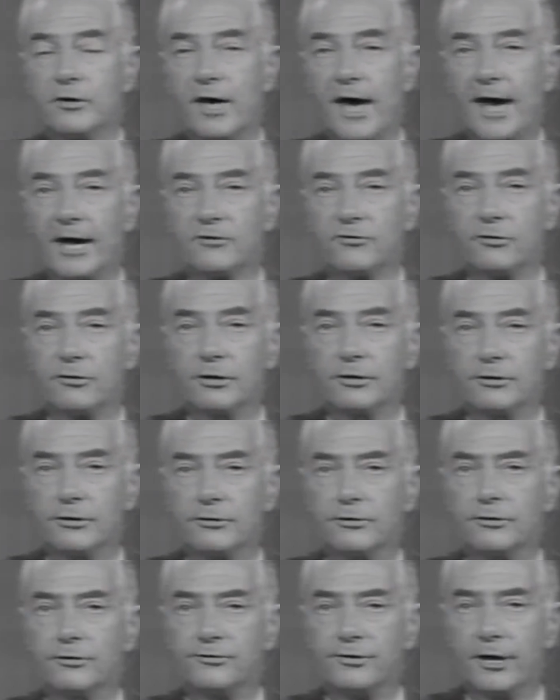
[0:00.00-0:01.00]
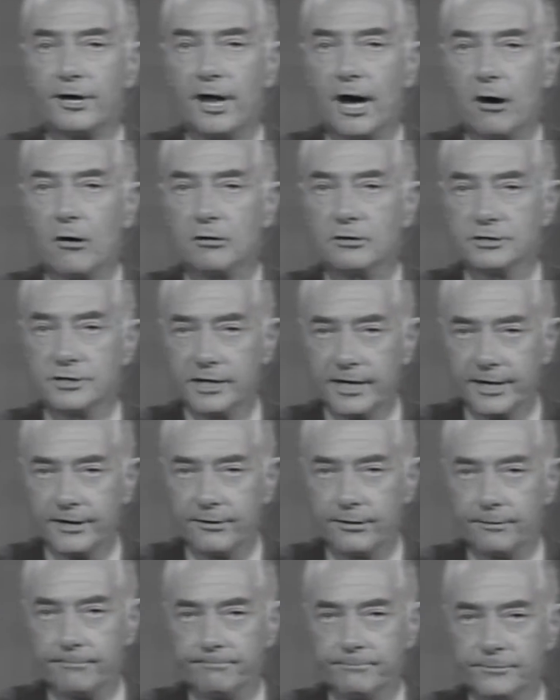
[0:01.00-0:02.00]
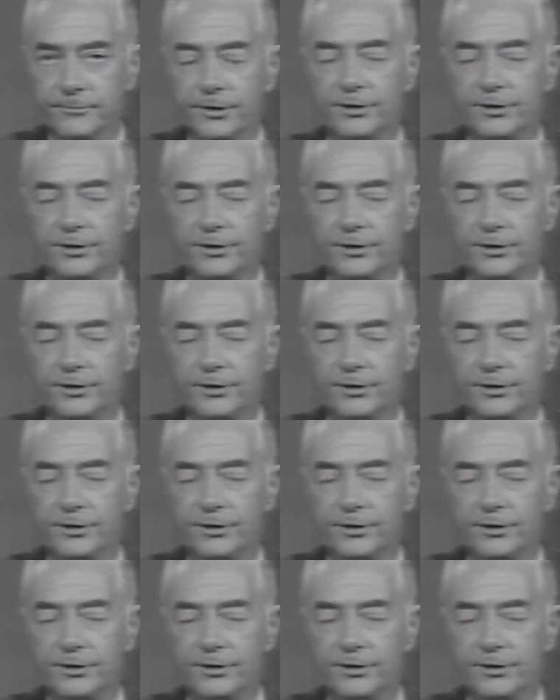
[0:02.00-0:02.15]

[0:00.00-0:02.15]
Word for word: the accident until 10 hours later.